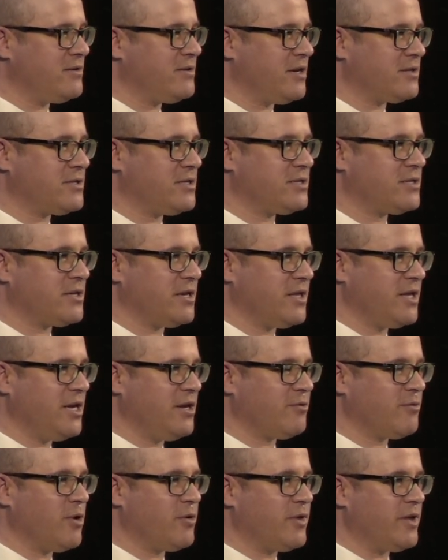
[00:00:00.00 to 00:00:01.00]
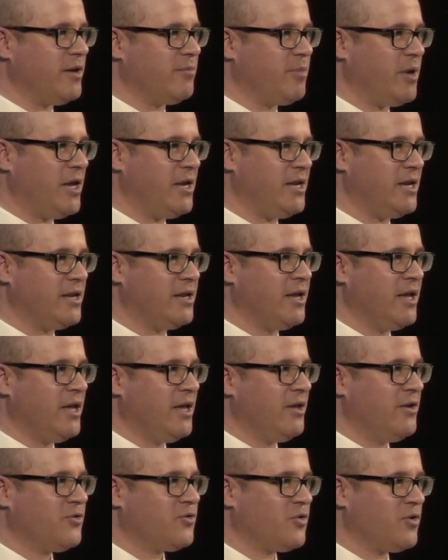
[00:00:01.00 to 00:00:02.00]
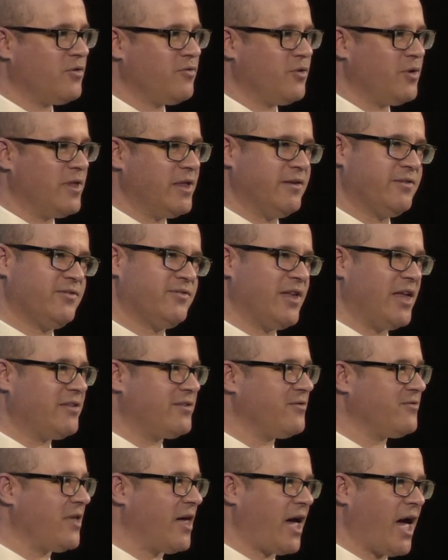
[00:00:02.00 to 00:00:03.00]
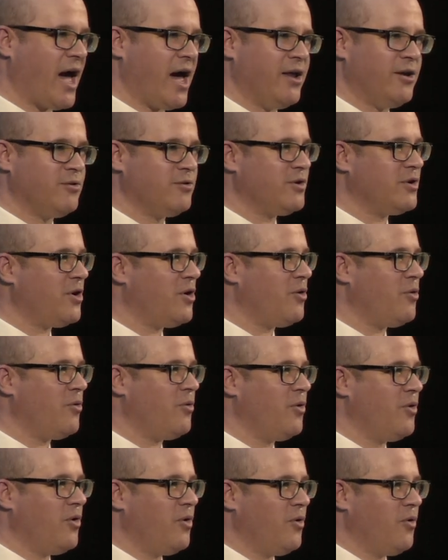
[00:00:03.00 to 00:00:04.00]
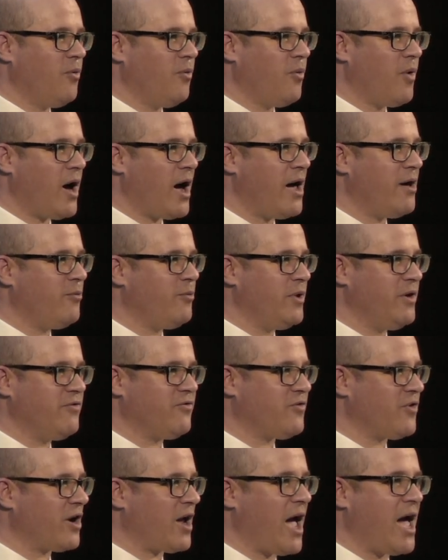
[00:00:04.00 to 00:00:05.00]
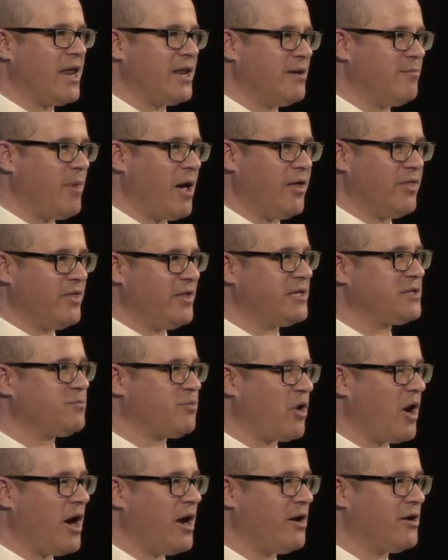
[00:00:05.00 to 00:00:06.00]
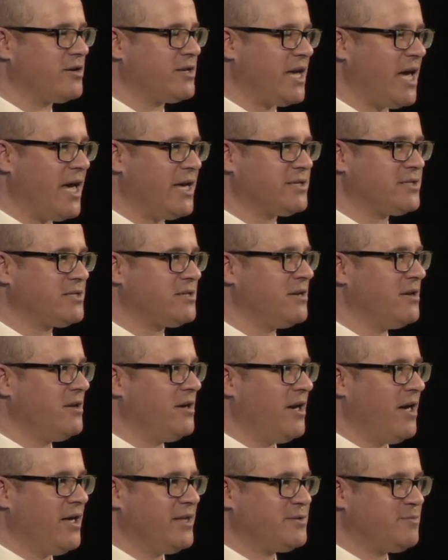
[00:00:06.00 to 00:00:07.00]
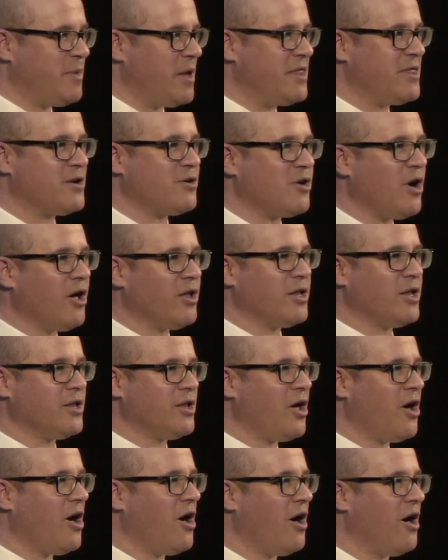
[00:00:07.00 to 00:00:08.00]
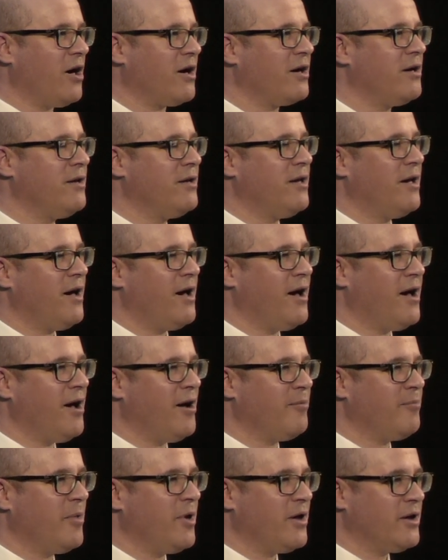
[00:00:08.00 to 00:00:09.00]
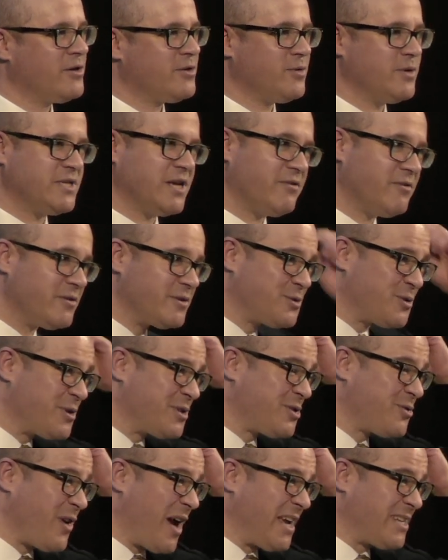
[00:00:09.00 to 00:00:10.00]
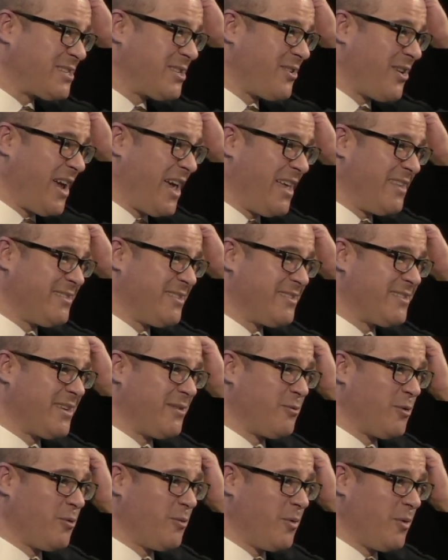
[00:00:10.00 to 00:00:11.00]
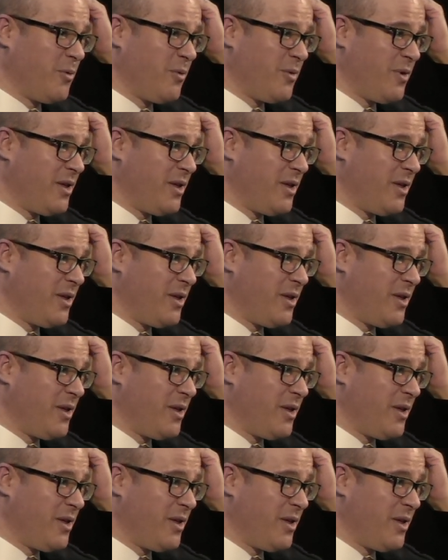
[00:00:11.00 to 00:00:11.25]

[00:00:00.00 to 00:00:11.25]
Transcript: Justice Scalia wrote the opinion sort of with this sense of like, I don't know why we've forgotten about this prior test. It's been there all along, to which everyone sort of scratched their heads and said, well,